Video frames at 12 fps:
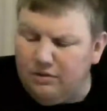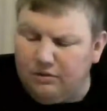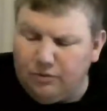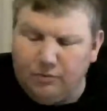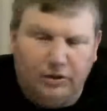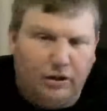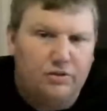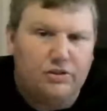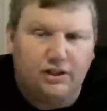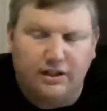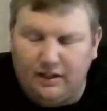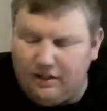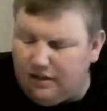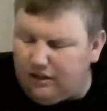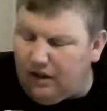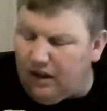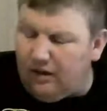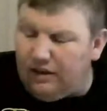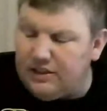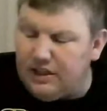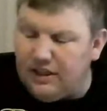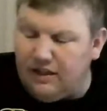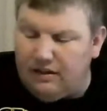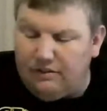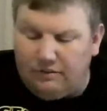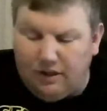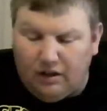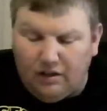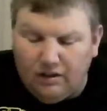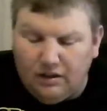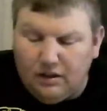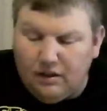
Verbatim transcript: former coach in, in college and N F L.